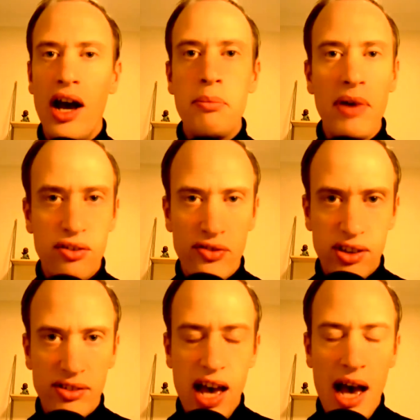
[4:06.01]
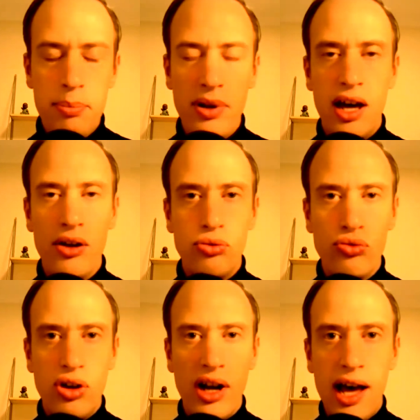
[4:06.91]
I make things happen. I don't
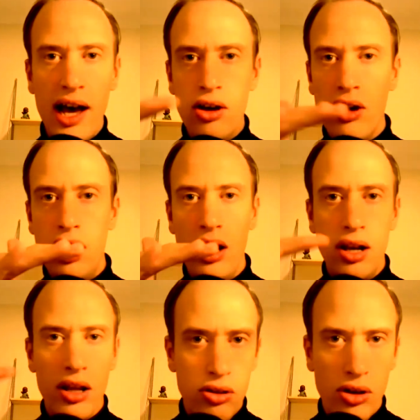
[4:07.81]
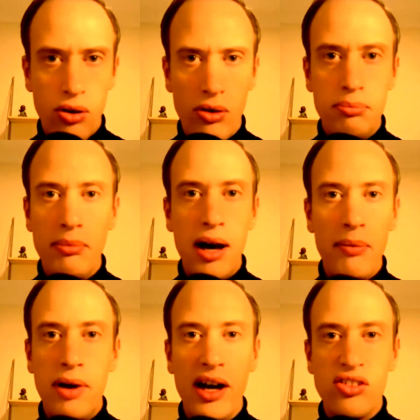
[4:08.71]
rely on, you know, my,
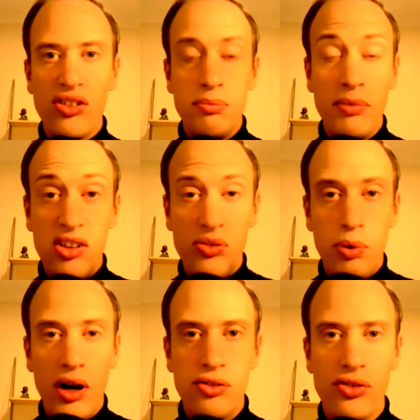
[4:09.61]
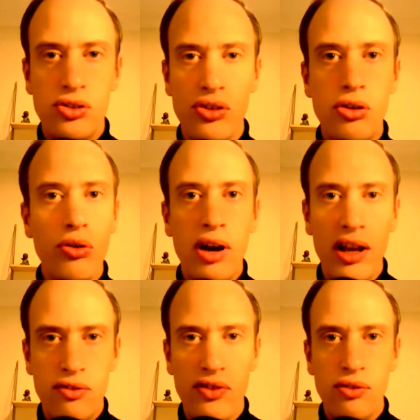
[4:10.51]
my, my sponsor to do
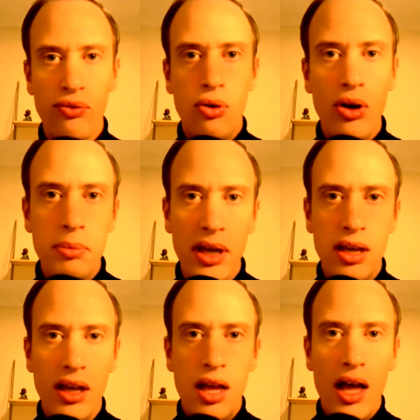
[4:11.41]
anything for me.